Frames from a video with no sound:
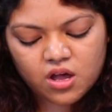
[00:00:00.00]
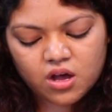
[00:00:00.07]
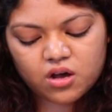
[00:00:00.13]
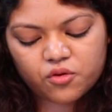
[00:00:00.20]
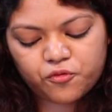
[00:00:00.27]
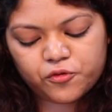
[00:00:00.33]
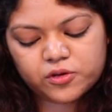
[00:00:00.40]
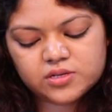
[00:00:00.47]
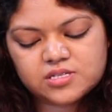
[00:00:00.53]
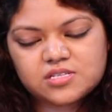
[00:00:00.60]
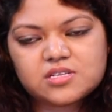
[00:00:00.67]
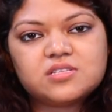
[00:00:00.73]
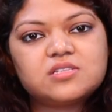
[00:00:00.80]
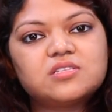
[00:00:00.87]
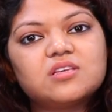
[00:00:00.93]
Uh, first
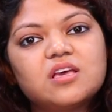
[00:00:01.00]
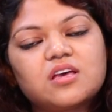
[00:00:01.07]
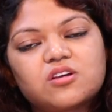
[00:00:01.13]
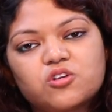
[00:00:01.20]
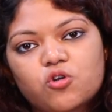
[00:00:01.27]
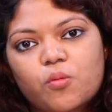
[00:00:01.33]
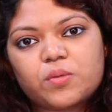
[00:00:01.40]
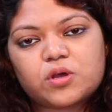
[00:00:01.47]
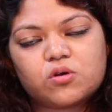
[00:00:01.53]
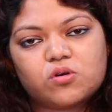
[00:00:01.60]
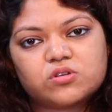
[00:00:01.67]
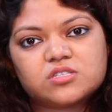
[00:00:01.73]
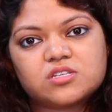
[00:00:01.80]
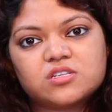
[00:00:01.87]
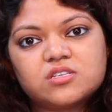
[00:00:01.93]
is economic
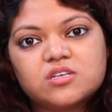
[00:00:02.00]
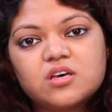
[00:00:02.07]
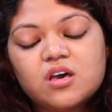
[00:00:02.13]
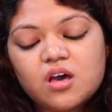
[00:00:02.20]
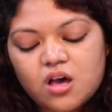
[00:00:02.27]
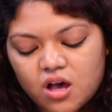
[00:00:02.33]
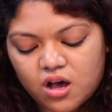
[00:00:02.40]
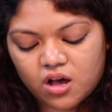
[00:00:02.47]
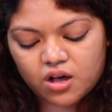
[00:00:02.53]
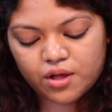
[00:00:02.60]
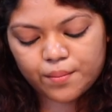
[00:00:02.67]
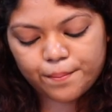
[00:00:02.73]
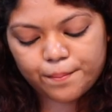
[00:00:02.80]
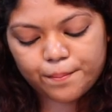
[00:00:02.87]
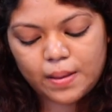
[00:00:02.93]
causes.
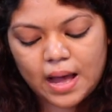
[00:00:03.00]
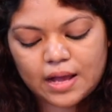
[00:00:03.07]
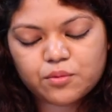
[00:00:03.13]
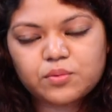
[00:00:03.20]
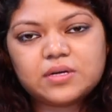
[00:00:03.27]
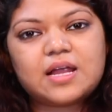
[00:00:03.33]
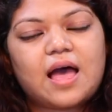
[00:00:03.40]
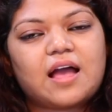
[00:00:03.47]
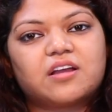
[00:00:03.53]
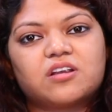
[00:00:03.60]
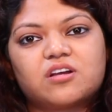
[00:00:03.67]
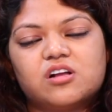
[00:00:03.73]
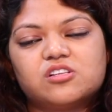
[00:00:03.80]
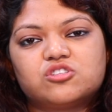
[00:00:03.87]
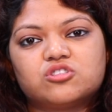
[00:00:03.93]
Uh, backward
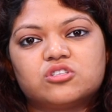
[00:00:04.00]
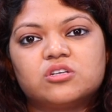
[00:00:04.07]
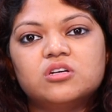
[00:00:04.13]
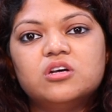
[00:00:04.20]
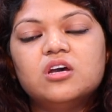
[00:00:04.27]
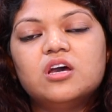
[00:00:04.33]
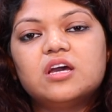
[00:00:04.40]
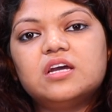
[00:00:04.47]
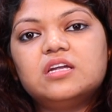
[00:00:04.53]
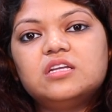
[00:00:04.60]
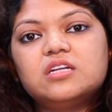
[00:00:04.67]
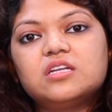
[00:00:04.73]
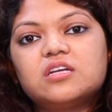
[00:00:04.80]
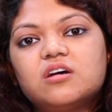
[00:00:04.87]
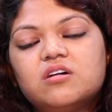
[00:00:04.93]
agriculture. In
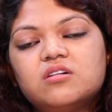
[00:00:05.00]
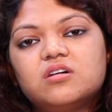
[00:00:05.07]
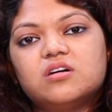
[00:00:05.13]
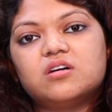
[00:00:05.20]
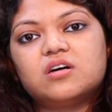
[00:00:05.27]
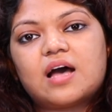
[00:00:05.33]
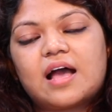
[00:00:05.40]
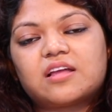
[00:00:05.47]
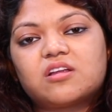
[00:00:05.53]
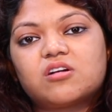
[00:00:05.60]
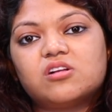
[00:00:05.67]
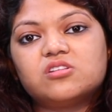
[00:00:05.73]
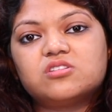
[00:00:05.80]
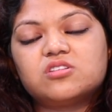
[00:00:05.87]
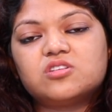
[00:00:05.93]
India, uh,
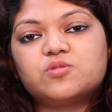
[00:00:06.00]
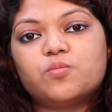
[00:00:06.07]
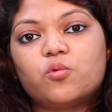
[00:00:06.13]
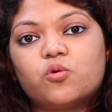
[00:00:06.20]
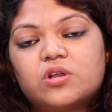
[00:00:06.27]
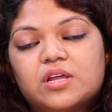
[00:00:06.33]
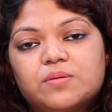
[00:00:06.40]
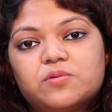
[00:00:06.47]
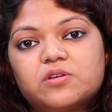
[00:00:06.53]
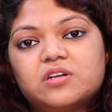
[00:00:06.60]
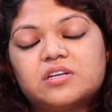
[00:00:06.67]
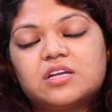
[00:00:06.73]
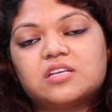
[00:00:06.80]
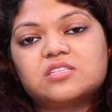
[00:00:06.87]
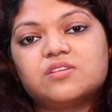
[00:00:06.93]
agriculture is more labor
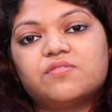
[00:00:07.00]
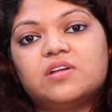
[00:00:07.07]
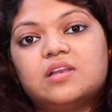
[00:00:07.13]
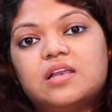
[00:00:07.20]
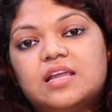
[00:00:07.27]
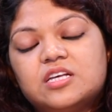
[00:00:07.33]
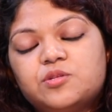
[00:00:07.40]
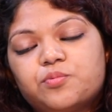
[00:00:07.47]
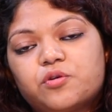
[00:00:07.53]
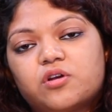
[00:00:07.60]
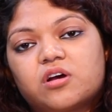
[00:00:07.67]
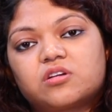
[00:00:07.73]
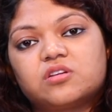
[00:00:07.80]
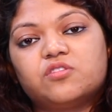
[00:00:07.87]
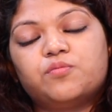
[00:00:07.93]
intensive and less
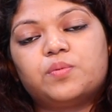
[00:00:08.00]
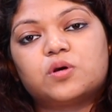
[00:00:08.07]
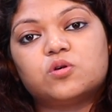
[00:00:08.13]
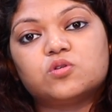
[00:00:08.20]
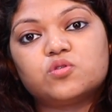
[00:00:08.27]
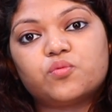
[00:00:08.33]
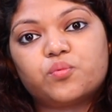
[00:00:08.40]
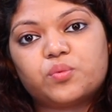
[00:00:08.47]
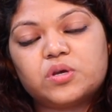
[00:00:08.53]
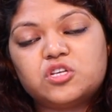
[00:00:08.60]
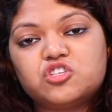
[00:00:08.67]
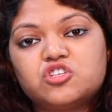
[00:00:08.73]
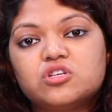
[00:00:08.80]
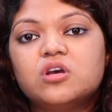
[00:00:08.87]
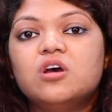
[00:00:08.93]
productive because of
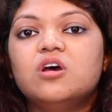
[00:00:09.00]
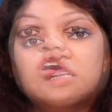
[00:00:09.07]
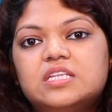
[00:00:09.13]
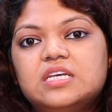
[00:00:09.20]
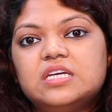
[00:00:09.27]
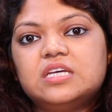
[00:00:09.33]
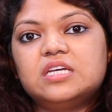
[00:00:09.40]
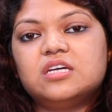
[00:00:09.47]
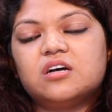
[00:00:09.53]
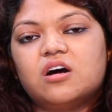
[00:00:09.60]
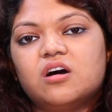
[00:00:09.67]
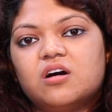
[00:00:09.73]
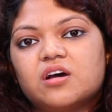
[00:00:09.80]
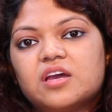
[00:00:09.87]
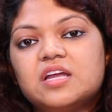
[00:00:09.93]
which the
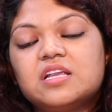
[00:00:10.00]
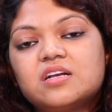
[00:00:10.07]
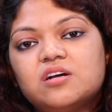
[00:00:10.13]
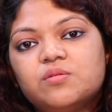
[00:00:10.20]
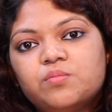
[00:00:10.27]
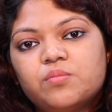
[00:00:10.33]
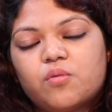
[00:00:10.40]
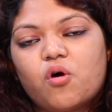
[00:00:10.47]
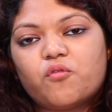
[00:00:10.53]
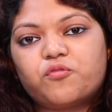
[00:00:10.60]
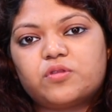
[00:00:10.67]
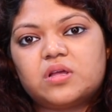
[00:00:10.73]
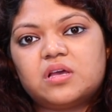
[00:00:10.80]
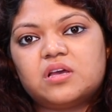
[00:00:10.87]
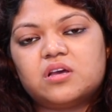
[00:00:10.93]
income of
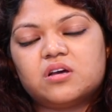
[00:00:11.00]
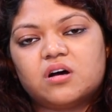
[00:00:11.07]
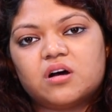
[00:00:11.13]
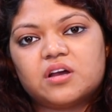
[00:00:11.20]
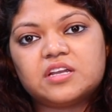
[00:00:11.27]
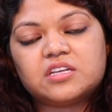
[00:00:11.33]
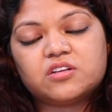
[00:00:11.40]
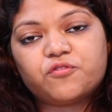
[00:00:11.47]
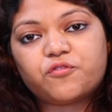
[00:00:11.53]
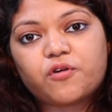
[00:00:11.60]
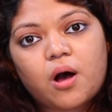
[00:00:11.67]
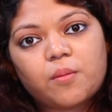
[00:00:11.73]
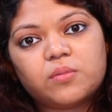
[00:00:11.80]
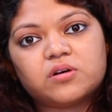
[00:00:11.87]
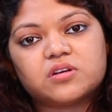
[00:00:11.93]
the uh, Indian
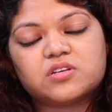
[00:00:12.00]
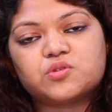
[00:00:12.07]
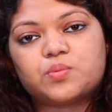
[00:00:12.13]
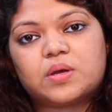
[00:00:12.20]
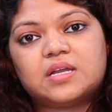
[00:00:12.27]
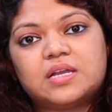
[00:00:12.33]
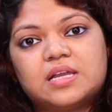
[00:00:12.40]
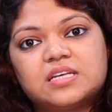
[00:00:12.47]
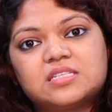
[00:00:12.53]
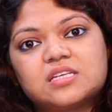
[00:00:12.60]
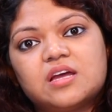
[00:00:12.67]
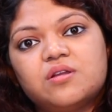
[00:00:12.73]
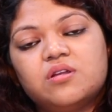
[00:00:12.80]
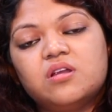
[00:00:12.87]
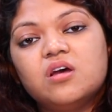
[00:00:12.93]
farmer is very less
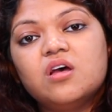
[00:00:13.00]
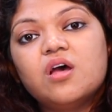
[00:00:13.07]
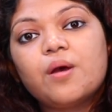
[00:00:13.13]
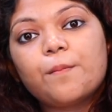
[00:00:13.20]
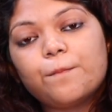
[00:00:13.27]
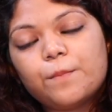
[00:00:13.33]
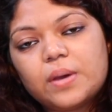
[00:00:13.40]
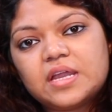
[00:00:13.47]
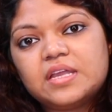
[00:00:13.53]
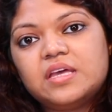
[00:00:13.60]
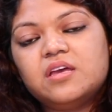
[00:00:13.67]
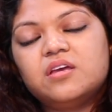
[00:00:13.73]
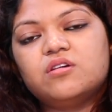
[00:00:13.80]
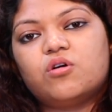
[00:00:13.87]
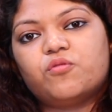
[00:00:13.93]
and
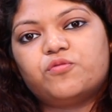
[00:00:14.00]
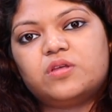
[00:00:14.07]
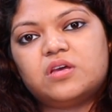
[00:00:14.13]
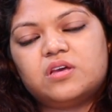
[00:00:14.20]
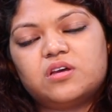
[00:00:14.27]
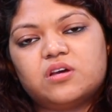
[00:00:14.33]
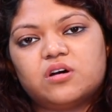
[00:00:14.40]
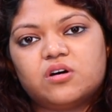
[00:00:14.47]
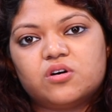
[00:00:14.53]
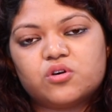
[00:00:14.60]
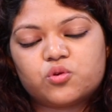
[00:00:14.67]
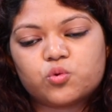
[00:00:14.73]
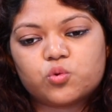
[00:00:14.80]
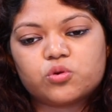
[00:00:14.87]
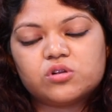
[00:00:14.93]
many of the
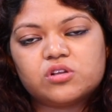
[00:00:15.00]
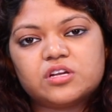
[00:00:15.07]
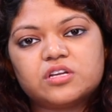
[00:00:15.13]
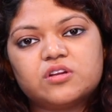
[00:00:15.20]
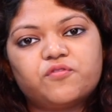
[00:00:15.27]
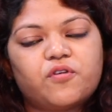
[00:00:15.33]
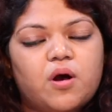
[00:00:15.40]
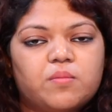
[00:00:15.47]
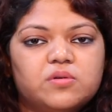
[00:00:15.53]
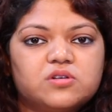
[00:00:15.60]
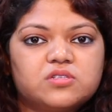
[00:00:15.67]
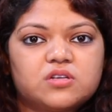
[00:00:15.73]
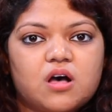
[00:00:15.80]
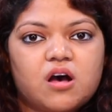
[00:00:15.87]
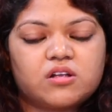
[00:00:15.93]
uh, rural Indian
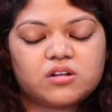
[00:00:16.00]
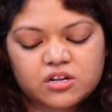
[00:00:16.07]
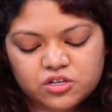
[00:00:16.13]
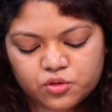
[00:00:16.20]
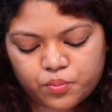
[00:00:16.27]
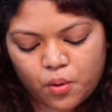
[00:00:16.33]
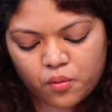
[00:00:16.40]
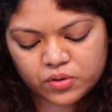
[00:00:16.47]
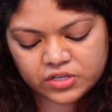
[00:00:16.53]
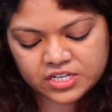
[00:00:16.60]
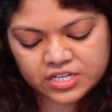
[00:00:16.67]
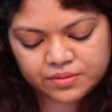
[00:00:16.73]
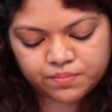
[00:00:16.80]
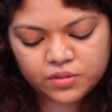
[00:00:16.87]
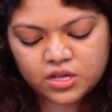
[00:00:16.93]
farmers are under
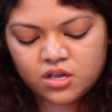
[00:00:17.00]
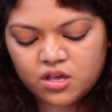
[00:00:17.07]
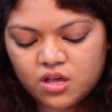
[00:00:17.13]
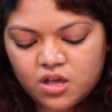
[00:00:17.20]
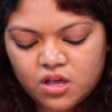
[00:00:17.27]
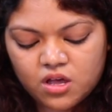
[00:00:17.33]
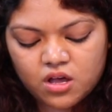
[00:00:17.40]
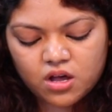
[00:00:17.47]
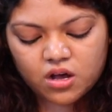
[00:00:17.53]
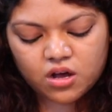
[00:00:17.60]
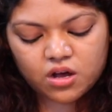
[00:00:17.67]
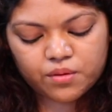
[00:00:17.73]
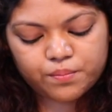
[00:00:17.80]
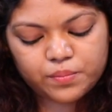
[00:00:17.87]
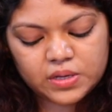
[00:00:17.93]
poverty.
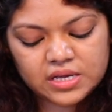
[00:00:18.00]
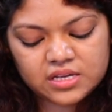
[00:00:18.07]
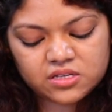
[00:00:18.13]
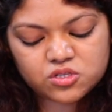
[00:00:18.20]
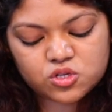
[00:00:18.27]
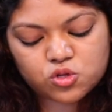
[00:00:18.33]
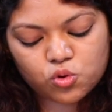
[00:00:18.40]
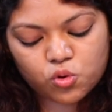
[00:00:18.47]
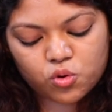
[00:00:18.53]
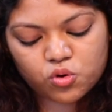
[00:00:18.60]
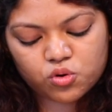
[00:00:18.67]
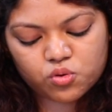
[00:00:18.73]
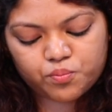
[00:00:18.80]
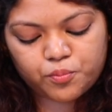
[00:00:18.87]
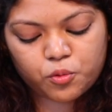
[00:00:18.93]
B.
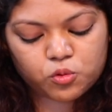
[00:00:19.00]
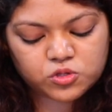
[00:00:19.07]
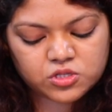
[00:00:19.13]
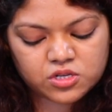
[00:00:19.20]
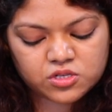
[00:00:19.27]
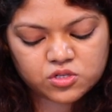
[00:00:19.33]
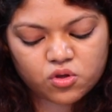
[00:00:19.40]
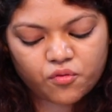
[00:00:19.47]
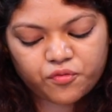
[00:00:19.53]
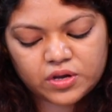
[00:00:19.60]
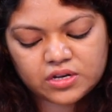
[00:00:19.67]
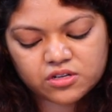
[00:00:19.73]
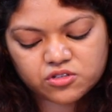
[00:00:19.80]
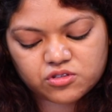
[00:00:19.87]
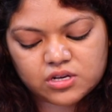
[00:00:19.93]
Slow process of
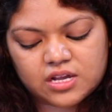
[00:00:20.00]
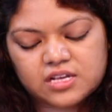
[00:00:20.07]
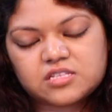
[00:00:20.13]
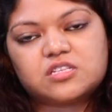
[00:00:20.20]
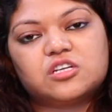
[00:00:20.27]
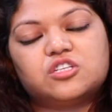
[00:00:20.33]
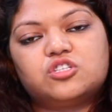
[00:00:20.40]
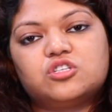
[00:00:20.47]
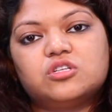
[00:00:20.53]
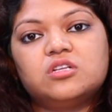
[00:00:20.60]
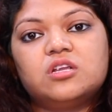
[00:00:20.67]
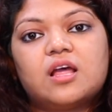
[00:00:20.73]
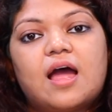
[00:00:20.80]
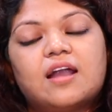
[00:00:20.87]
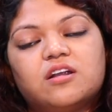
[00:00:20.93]

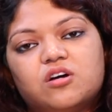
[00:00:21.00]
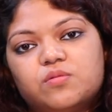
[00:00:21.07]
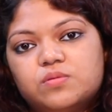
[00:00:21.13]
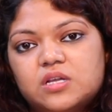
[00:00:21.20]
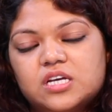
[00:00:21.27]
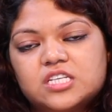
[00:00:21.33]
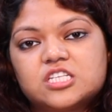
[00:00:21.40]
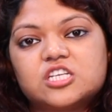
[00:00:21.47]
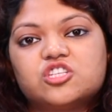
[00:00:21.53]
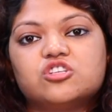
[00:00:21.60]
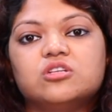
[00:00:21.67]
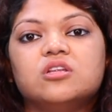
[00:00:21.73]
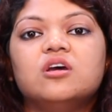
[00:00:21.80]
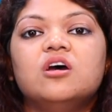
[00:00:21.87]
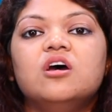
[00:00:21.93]
industrialization and
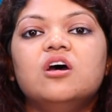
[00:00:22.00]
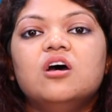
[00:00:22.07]
urbanization.